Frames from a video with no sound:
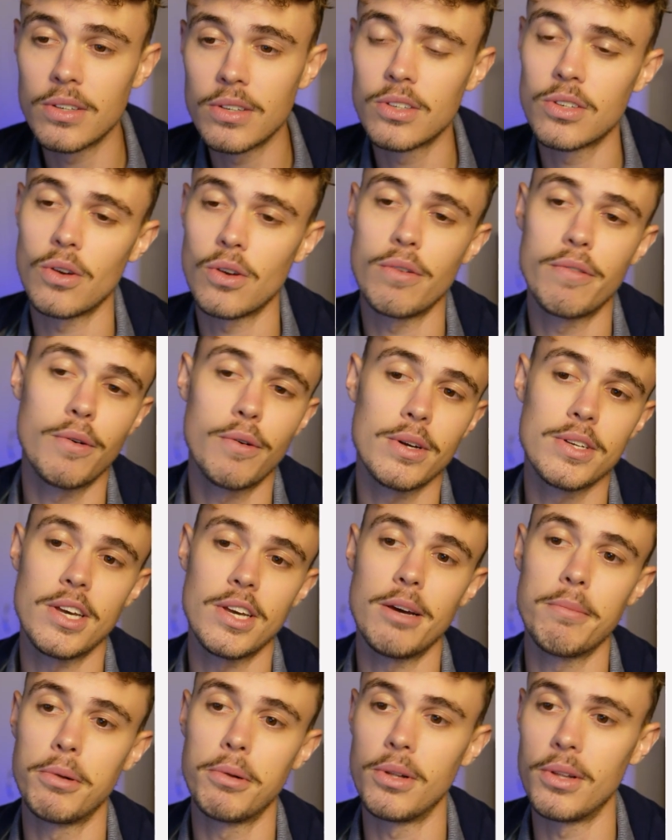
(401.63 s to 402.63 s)
So for
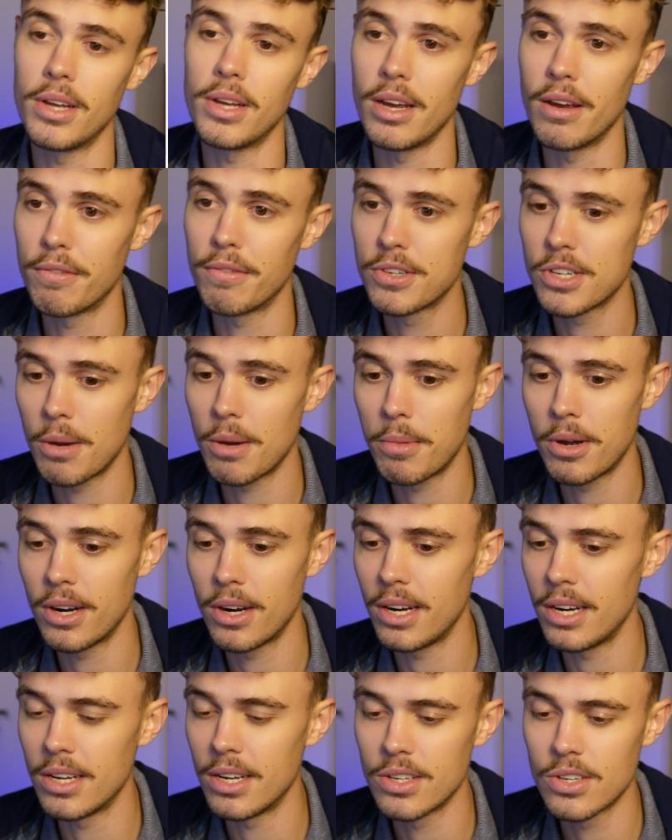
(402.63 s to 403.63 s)
example, if someone
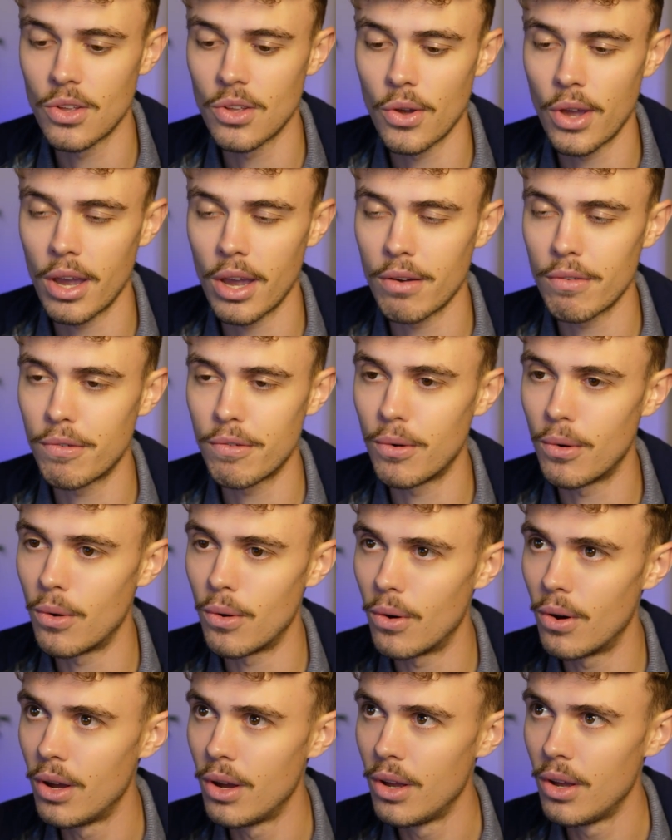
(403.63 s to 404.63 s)
is looking
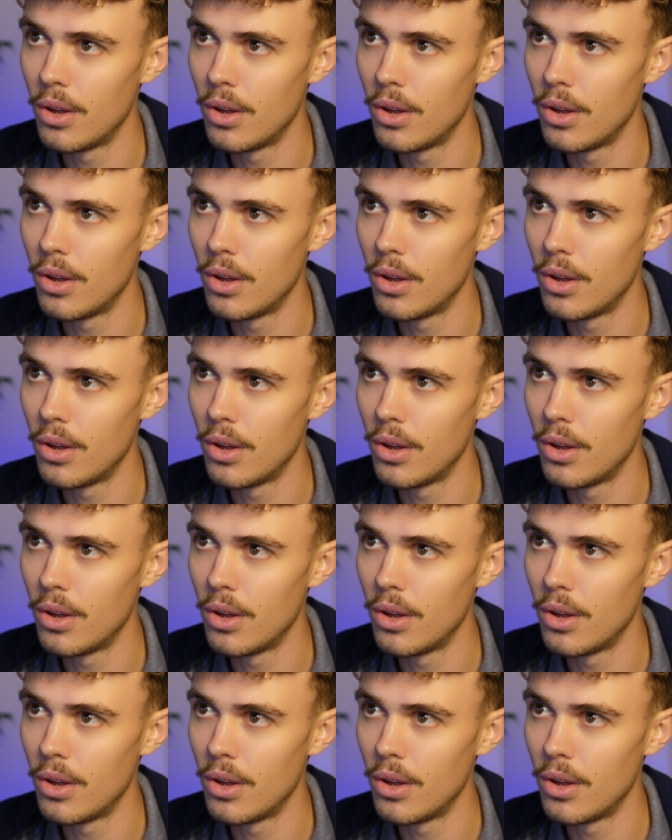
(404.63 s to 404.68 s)
for,